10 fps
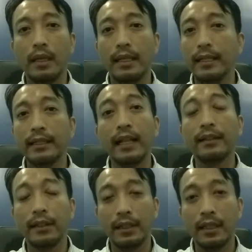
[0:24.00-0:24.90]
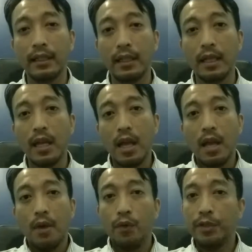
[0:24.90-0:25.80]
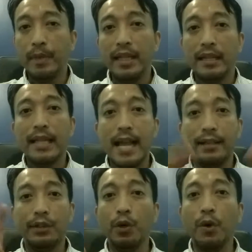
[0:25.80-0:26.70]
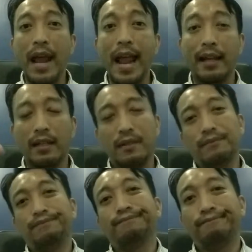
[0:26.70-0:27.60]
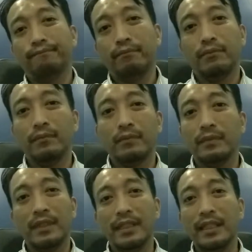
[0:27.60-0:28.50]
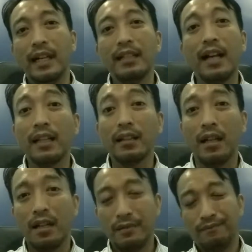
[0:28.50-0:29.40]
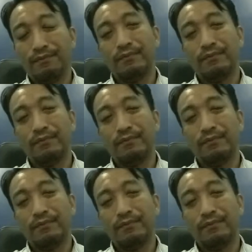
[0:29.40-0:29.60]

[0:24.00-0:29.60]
It is unwritten, which means there is no act. Tidak ada akta.